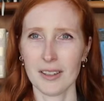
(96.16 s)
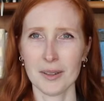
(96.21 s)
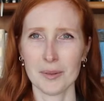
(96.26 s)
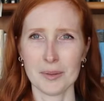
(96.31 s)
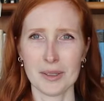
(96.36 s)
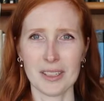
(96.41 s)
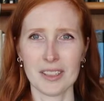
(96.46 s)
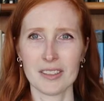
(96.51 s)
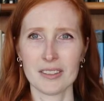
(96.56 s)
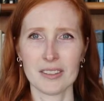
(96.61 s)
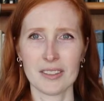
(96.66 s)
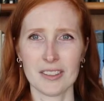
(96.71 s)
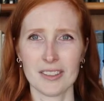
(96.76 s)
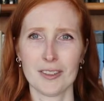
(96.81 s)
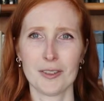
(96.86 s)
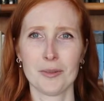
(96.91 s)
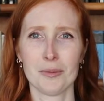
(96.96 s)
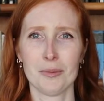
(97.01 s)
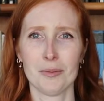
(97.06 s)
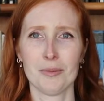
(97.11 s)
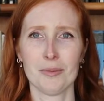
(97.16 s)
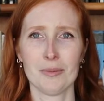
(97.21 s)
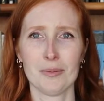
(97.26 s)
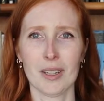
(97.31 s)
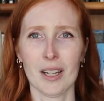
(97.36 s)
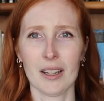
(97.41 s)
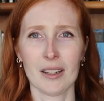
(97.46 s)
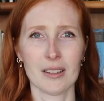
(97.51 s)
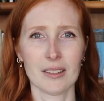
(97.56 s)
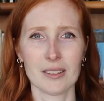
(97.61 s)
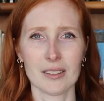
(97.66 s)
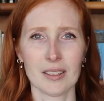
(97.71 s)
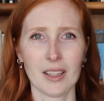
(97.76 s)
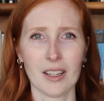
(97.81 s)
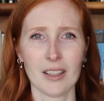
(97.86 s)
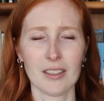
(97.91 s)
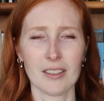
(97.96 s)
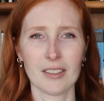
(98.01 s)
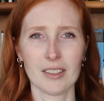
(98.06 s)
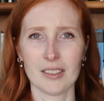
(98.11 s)
he's too out of
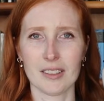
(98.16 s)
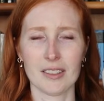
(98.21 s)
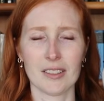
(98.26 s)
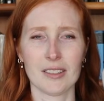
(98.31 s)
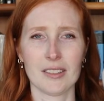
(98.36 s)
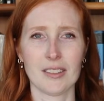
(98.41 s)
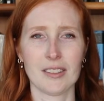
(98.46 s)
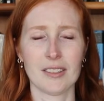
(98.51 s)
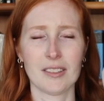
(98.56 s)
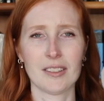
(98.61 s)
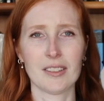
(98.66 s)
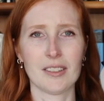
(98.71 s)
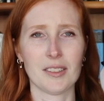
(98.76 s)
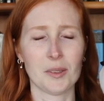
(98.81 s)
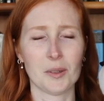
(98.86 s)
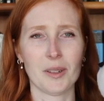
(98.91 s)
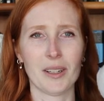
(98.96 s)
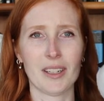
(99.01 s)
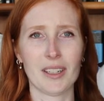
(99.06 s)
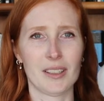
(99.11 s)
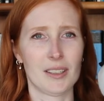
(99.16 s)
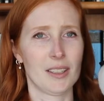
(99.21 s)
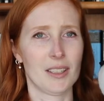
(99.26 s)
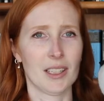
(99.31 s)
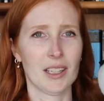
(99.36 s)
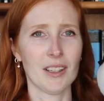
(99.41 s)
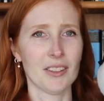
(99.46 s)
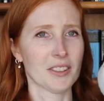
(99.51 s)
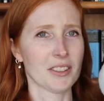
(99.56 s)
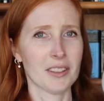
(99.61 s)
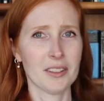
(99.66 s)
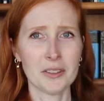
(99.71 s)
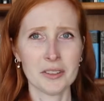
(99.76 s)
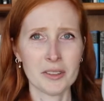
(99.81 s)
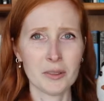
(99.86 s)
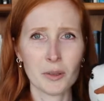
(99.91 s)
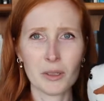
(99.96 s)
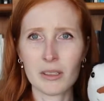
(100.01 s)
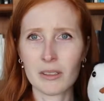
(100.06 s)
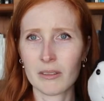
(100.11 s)
scale to do anything else.
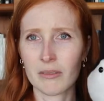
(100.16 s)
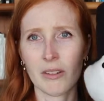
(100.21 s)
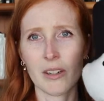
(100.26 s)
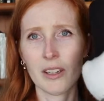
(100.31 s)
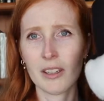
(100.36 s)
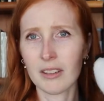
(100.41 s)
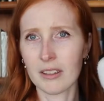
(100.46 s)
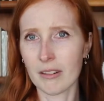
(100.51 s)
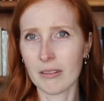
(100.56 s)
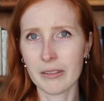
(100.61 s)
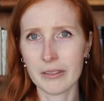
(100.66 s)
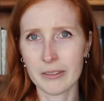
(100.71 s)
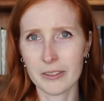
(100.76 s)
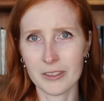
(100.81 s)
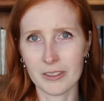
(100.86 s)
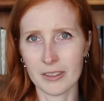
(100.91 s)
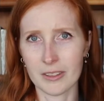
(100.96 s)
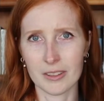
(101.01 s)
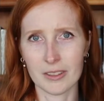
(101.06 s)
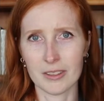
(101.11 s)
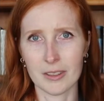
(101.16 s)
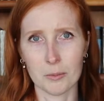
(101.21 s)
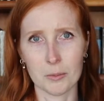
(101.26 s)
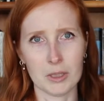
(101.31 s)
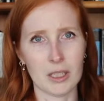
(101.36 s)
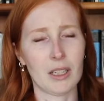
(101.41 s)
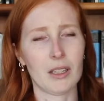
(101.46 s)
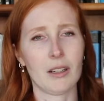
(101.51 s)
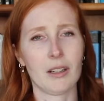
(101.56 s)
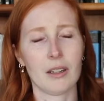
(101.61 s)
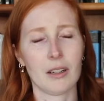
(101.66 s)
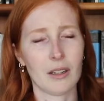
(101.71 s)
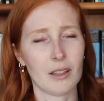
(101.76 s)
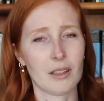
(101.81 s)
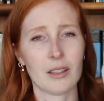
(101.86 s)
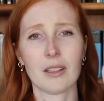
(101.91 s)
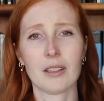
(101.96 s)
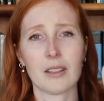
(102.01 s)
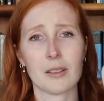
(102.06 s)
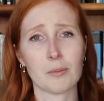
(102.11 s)
Also, he's very large and intimidating. I
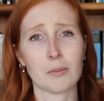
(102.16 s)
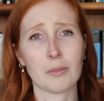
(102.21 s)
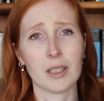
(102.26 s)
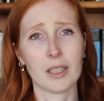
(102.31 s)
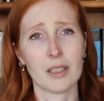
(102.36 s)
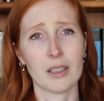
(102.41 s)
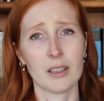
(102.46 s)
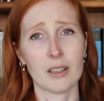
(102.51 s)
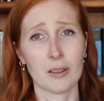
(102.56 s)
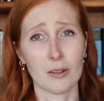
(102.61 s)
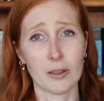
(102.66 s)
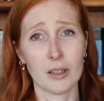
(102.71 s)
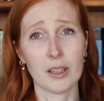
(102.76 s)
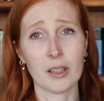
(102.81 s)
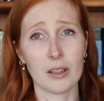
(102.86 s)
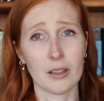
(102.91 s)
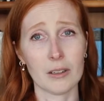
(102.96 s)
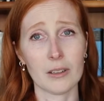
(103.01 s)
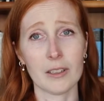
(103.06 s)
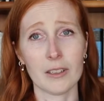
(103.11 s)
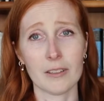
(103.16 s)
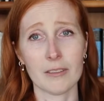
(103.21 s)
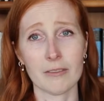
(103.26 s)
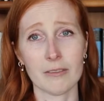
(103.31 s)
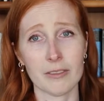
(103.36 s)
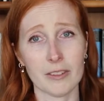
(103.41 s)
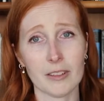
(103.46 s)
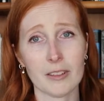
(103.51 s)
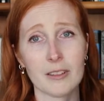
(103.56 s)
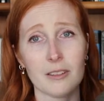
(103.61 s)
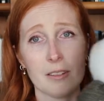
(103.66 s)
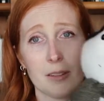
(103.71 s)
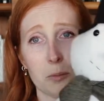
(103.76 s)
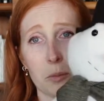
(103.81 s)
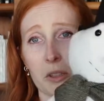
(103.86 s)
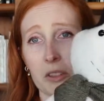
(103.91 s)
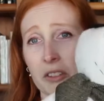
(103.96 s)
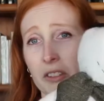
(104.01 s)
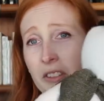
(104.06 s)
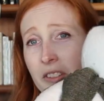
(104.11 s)
think he'd make a great guardian for the
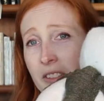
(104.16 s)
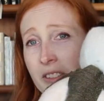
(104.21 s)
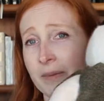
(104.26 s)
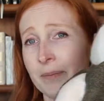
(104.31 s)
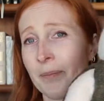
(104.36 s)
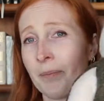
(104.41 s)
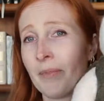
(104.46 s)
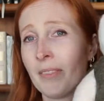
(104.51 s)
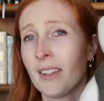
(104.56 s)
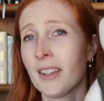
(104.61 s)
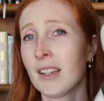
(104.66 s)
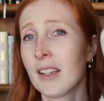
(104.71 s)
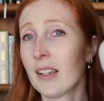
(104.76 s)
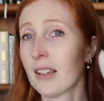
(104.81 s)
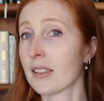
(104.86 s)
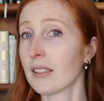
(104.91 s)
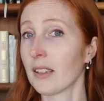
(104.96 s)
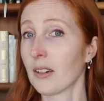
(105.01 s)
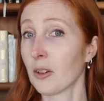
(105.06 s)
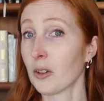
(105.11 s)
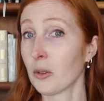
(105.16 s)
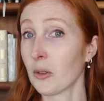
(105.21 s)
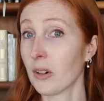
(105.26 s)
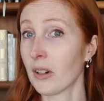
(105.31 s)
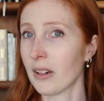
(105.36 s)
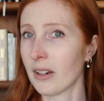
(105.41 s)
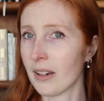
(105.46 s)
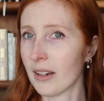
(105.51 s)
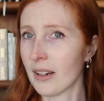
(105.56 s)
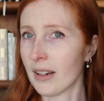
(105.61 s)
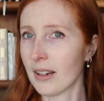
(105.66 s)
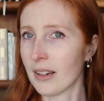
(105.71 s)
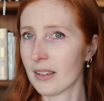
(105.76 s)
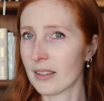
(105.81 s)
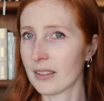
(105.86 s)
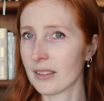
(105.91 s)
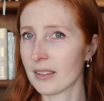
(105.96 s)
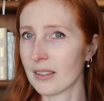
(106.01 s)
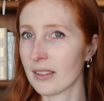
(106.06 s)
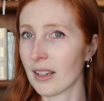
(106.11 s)
presents. So
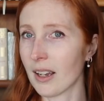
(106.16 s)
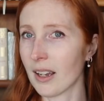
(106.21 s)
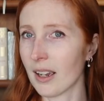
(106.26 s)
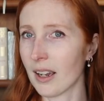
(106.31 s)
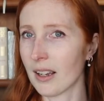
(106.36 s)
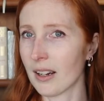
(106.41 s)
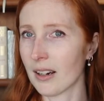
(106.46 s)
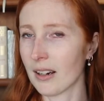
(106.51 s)
say hi to